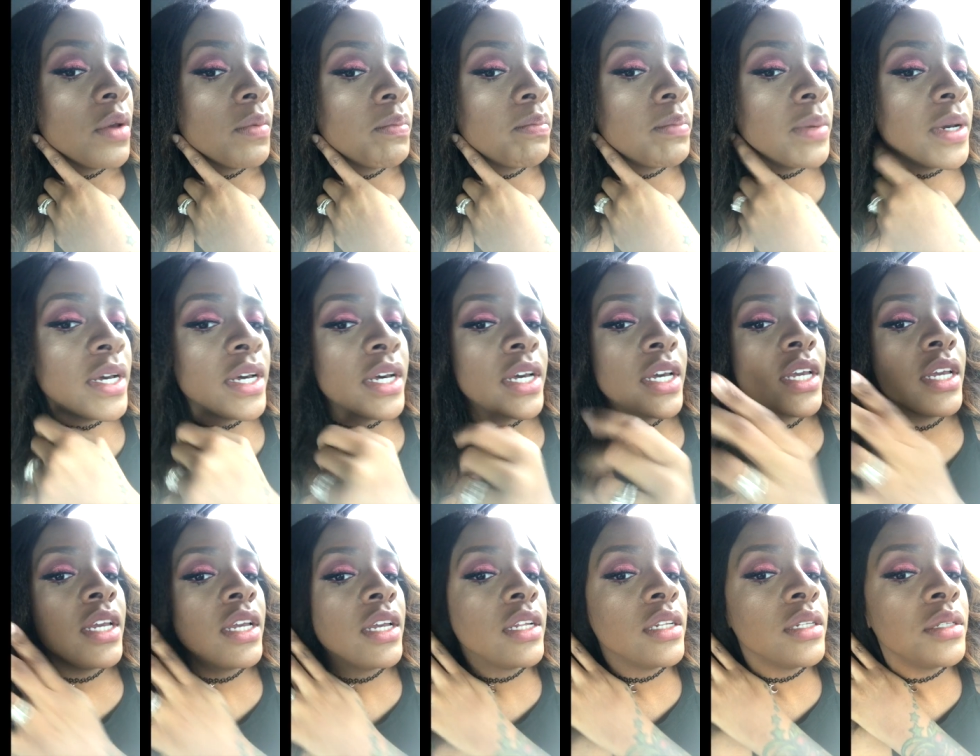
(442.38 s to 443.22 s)

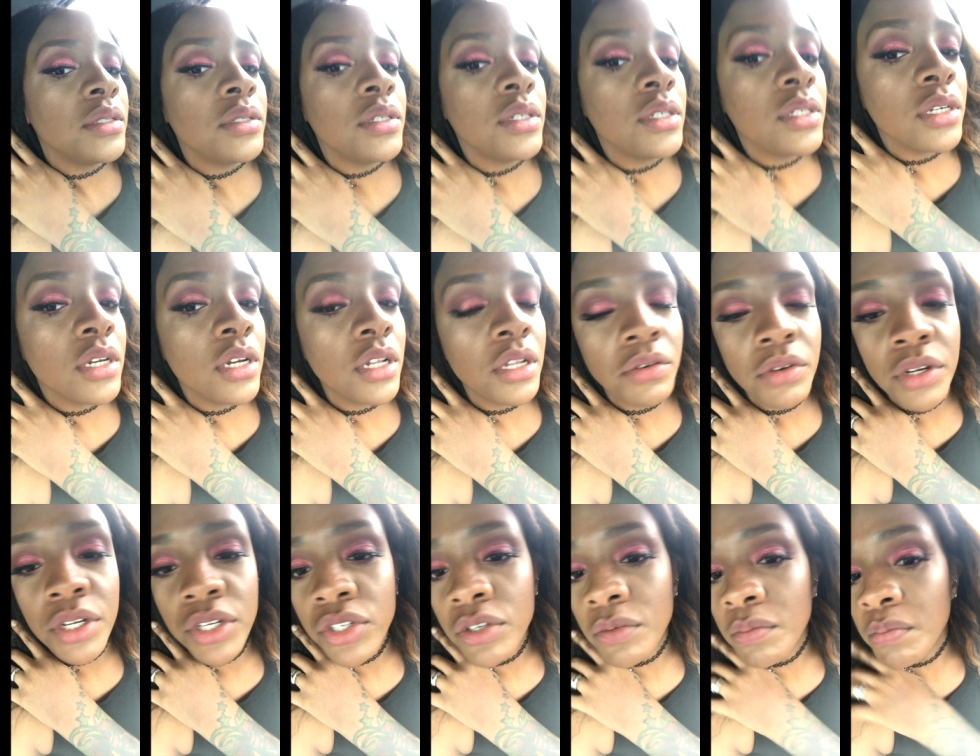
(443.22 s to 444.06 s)
my
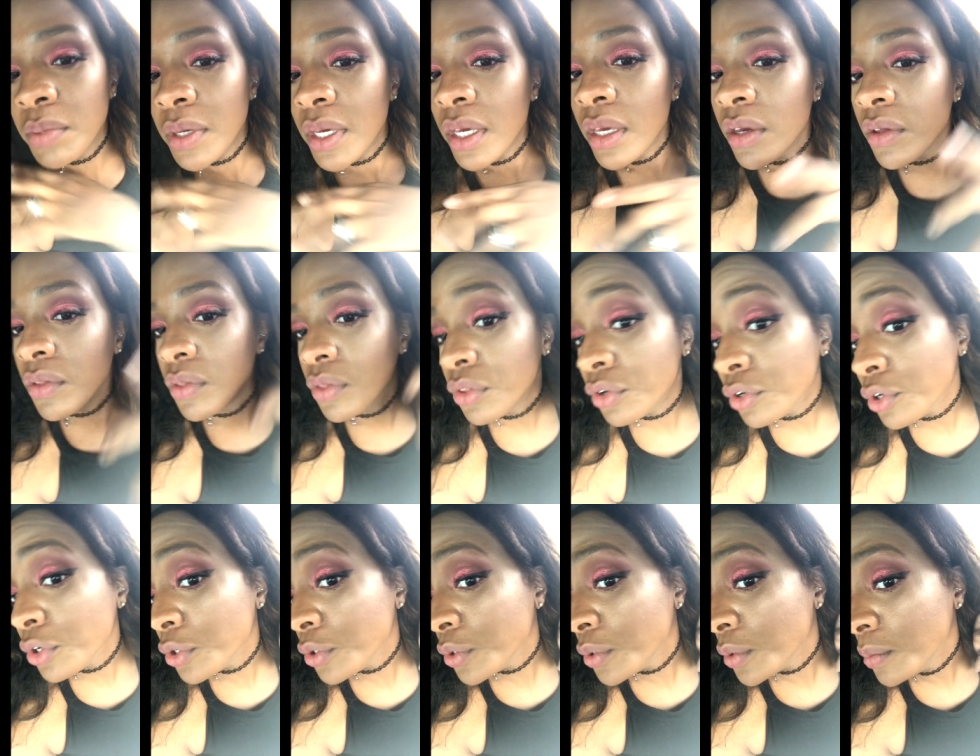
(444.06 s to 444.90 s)
discoloration peeking
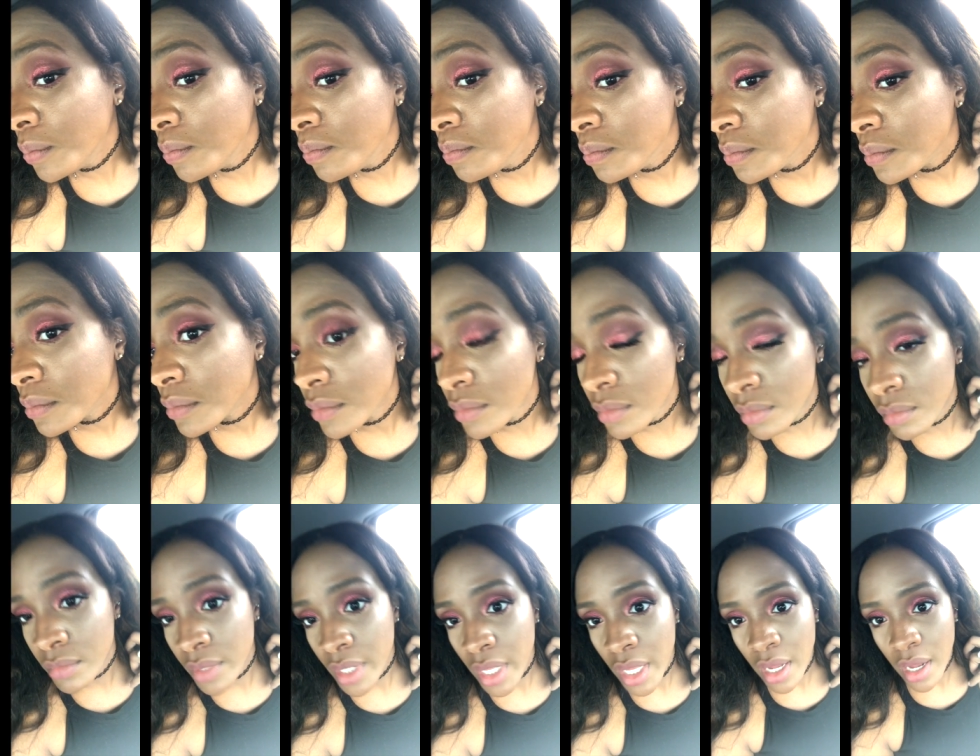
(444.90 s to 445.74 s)
through.
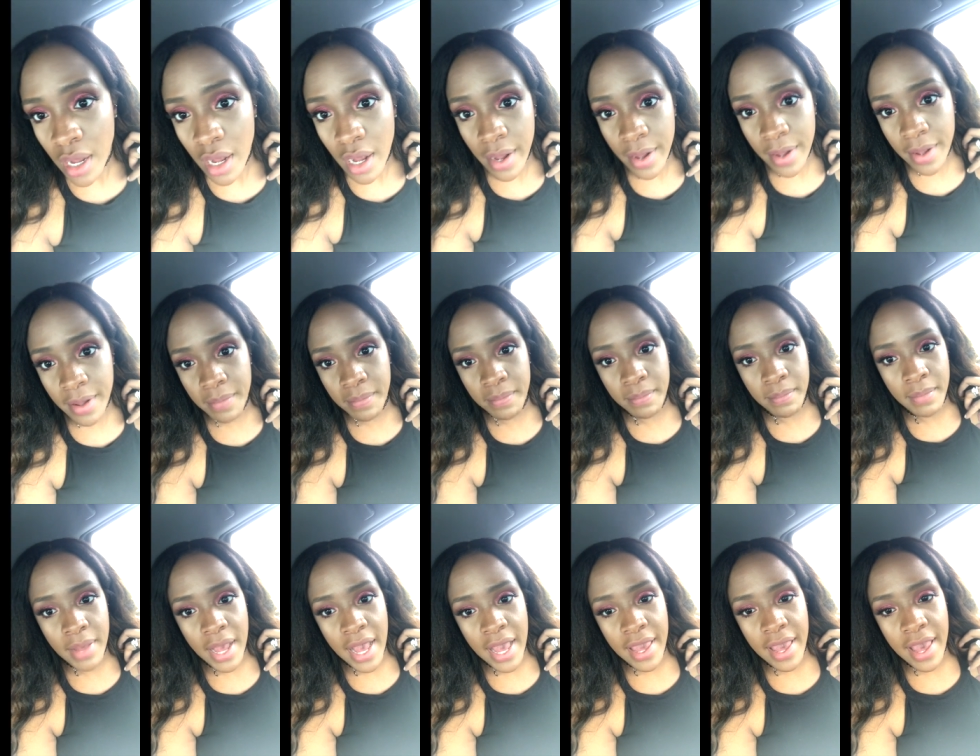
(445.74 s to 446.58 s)

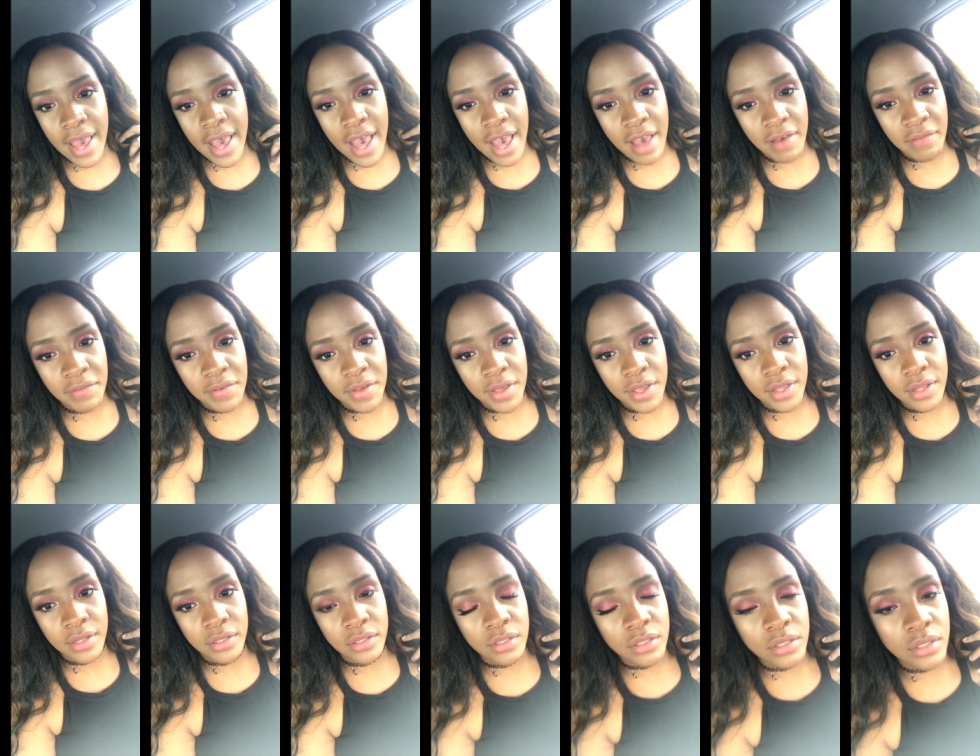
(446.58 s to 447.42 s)
Um, I
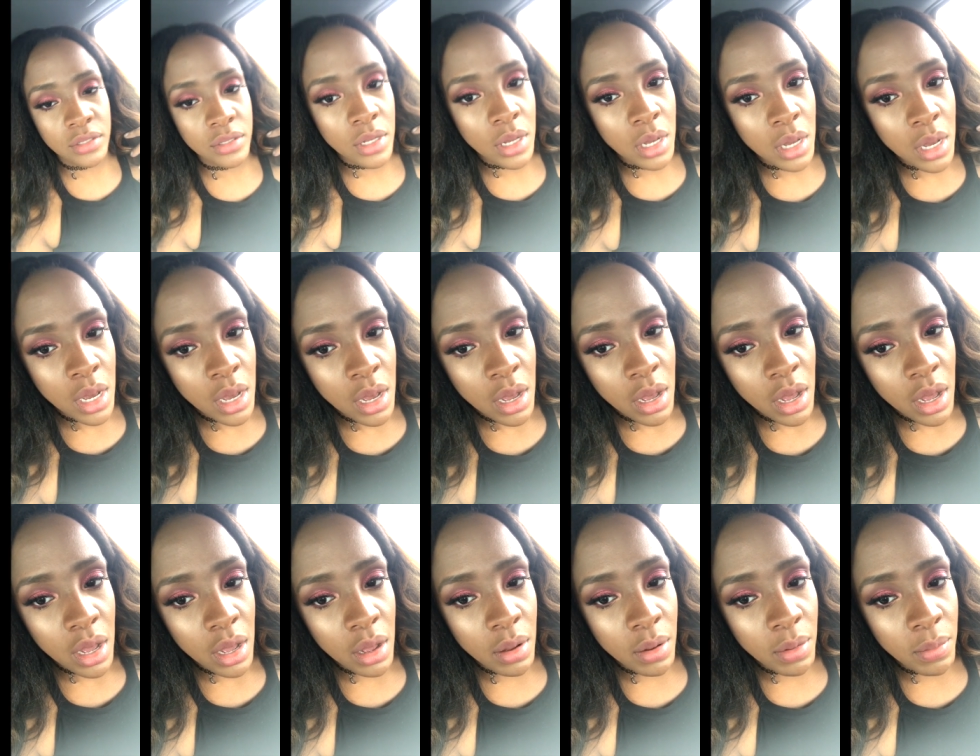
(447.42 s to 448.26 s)
haven't
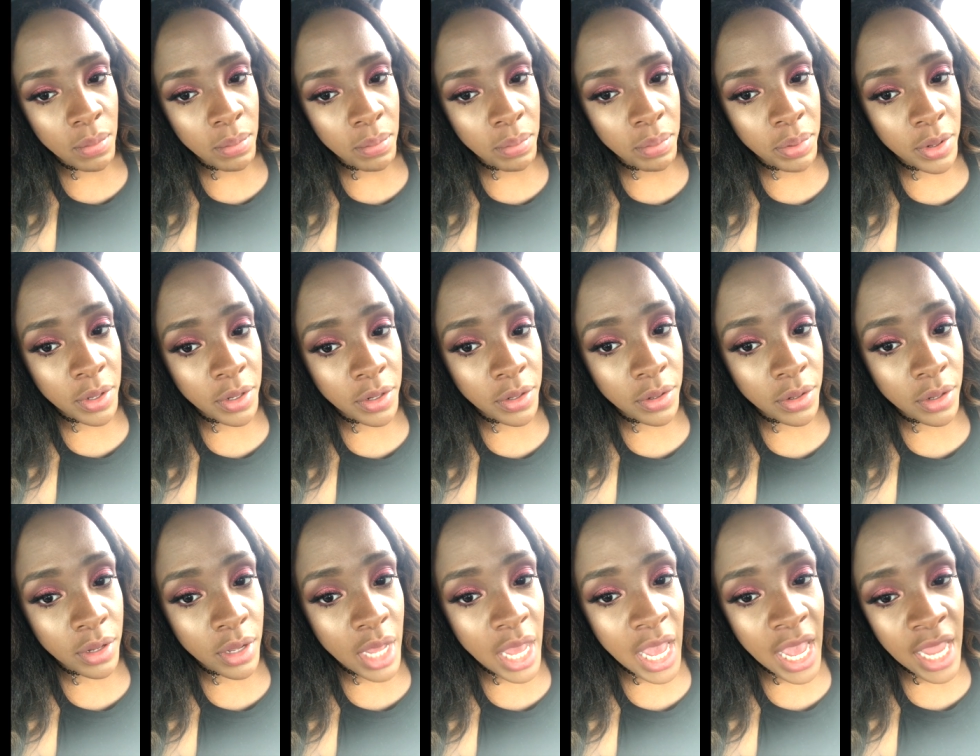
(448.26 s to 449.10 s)
put
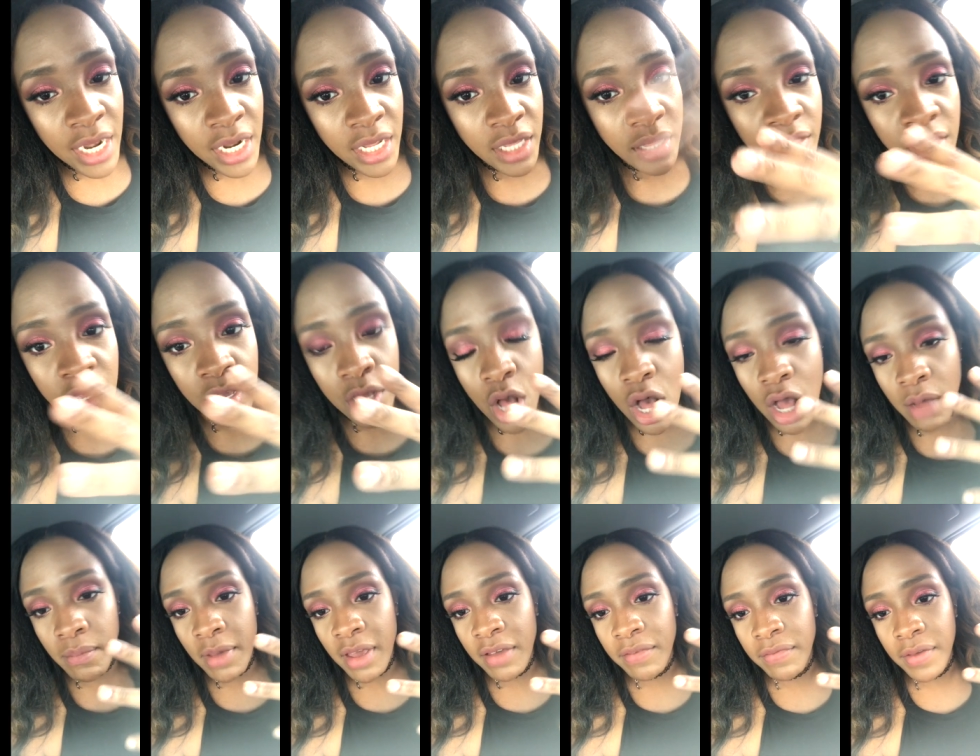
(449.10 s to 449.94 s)
anything
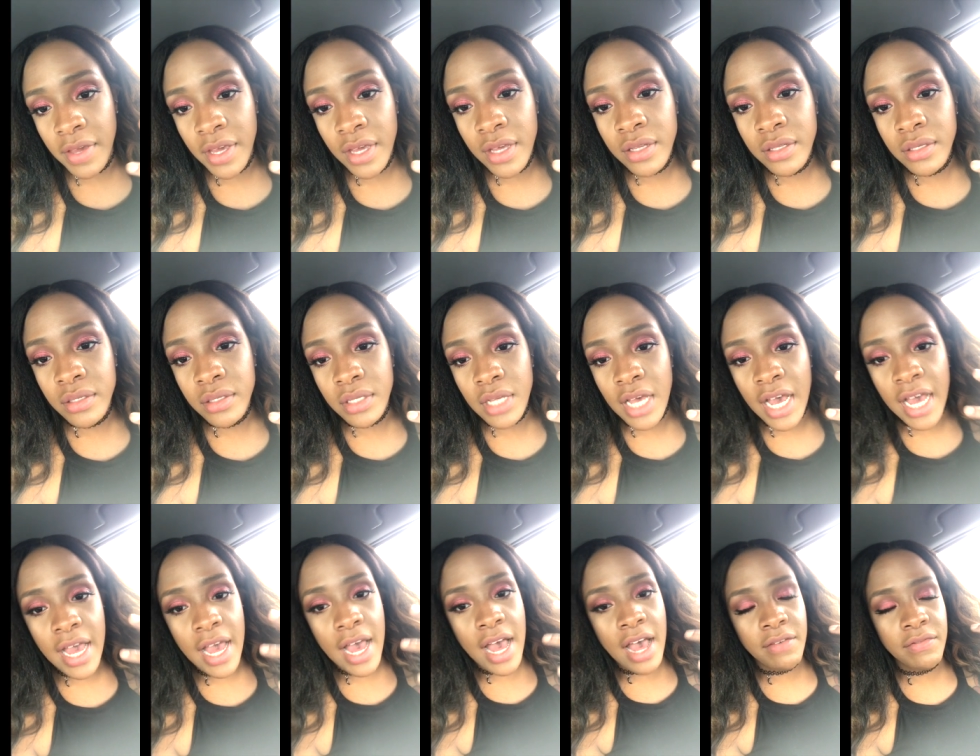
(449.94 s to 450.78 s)
on my face.
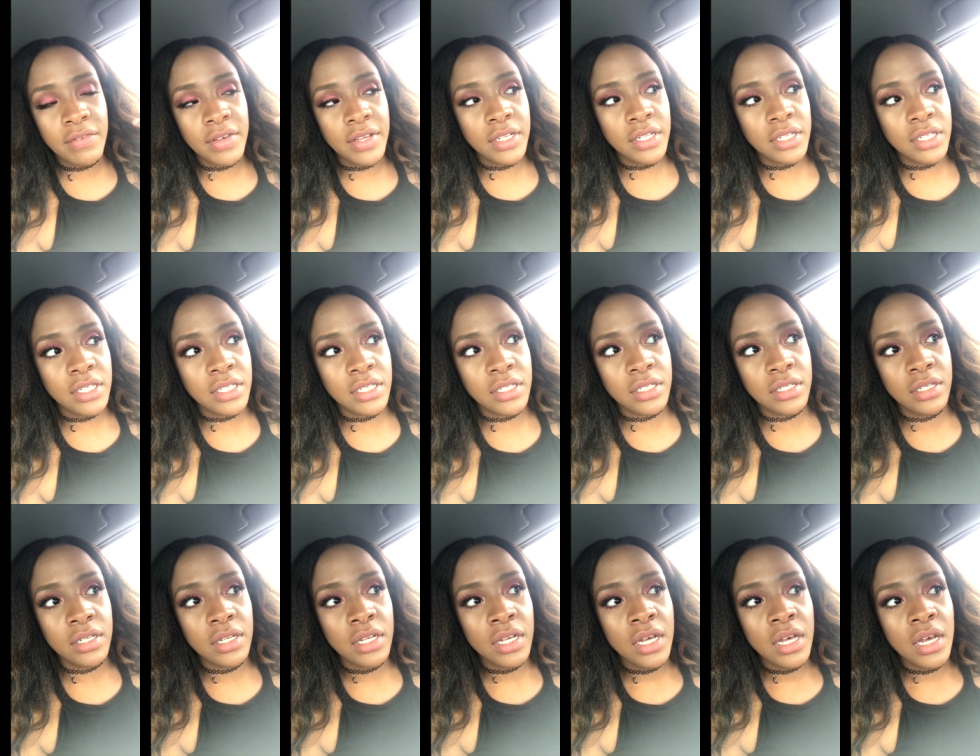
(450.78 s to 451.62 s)
I haven't
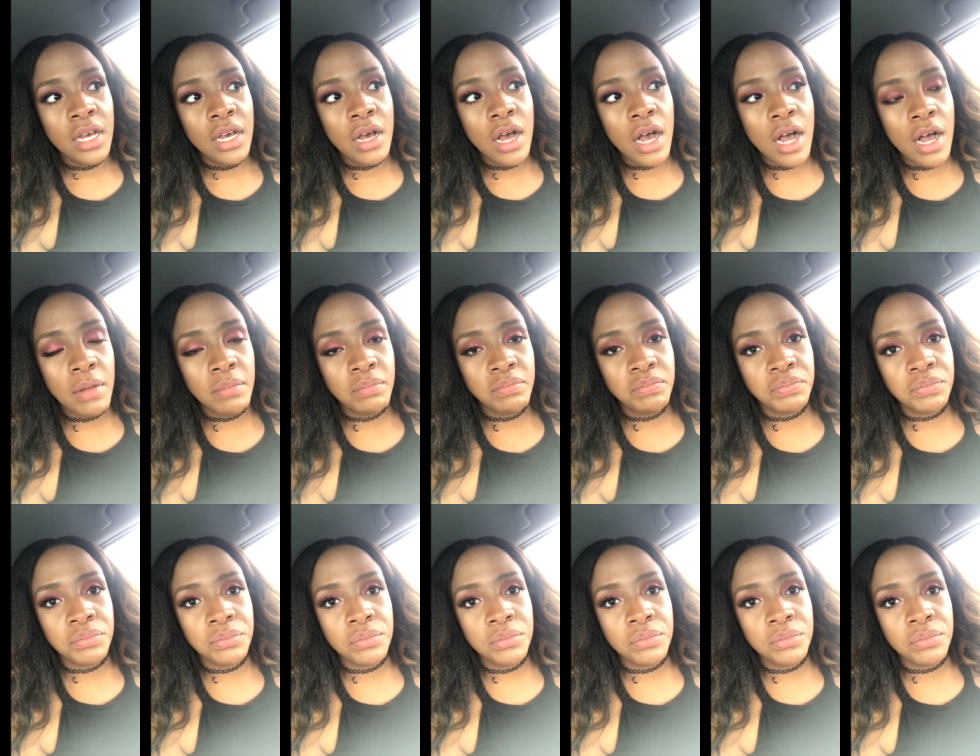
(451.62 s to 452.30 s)
um,